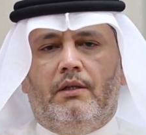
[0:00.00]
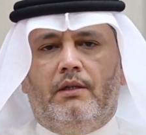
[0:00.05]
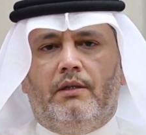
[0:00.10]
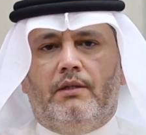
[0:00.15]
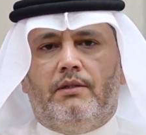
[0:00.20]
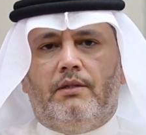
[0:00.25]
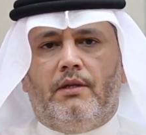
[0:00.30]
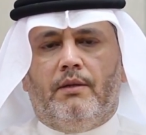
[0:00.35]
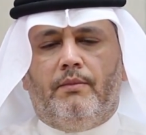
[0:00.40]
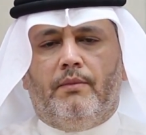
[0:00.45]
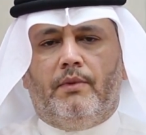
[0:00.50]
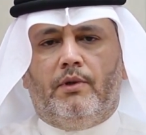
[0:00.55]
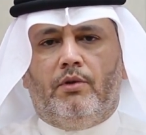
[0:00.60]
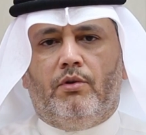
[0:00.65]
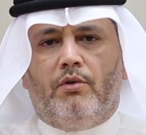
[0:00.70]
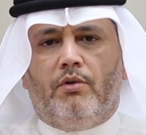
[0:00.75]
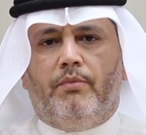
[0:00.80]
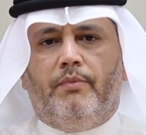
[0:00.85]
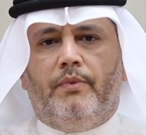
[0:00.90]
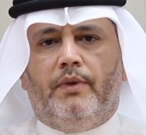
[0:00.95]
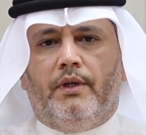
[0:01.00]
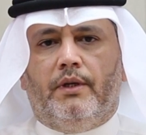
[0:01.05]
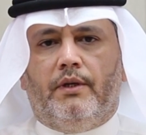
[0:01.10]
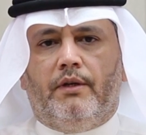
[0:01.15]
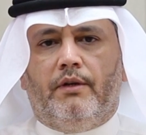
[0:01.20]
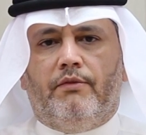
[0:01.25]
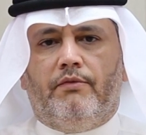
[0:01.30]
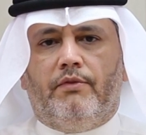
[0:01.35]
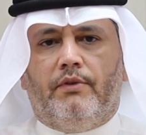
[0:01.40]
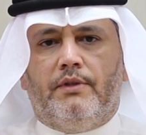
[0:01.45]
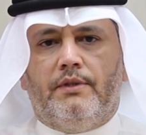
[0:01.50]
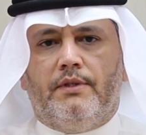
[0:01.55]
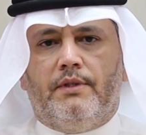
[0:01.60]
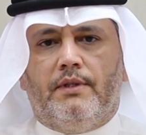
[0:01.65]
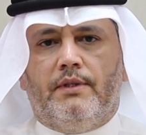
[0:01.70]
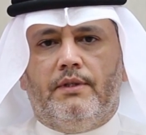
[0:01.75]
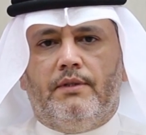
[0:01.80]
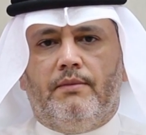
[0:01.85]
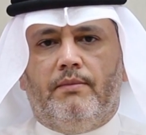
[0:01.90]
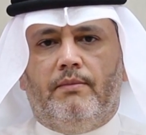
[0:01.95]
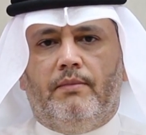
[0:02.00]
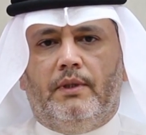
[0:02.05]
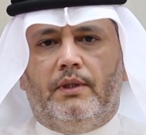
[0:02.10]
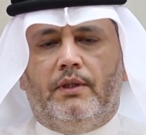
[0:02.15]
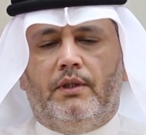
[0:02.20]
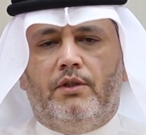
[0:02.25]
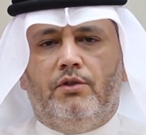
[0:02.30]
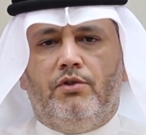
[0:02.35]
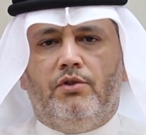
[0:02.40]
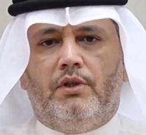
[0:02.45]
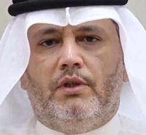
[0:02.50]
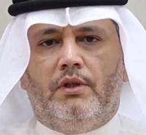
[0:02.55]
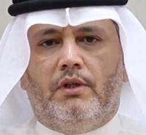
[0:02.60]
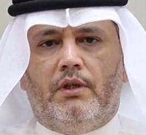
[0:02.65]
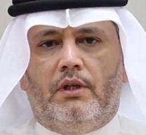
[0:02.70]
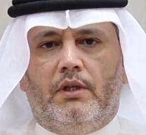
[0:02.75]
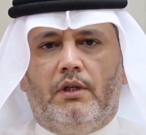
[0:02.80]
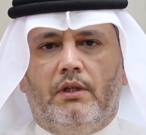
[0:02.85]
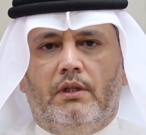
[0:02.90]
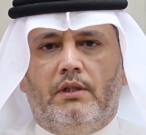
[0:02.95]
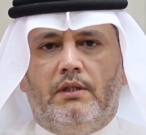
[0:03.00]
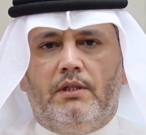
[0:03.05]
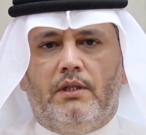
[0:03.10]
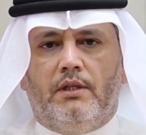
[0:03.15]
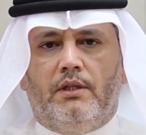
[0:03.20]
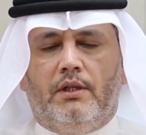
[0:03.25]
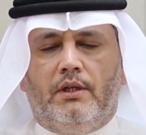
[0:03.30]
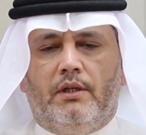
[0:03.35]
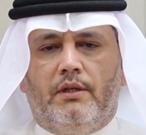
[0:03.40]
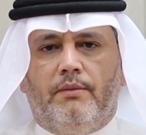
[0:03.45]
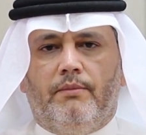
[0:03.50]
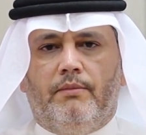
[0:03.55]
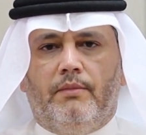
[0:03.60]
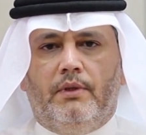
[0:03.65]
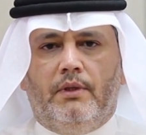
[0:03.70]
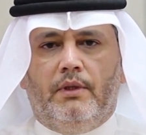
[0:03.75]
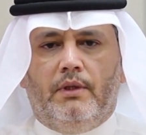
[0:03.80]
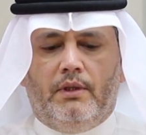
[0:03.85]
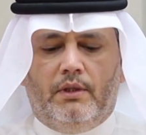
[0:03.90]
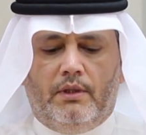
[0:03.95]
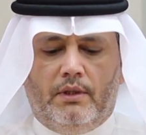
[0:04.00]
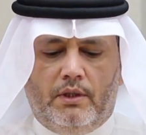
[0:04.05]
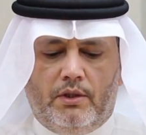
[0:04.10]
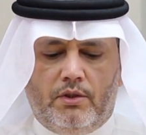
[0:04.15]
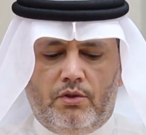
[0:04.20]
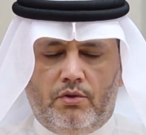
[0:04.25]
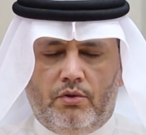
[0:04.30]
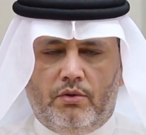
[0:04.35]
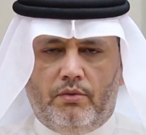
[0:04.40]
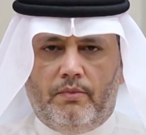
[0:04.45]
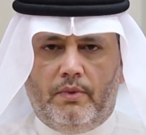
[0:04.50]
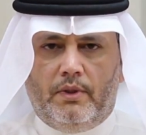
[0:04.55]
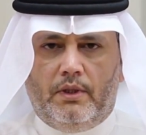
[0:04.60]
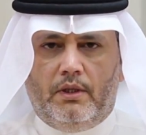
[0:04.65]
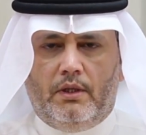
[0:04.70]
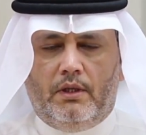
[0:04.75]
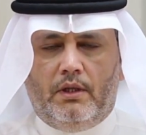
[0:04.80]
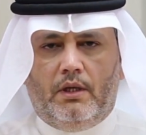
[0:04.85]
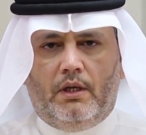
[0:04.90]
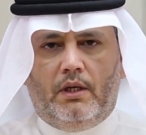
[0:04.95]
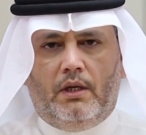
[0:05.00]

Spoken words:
some European references, but in general it's a term that should be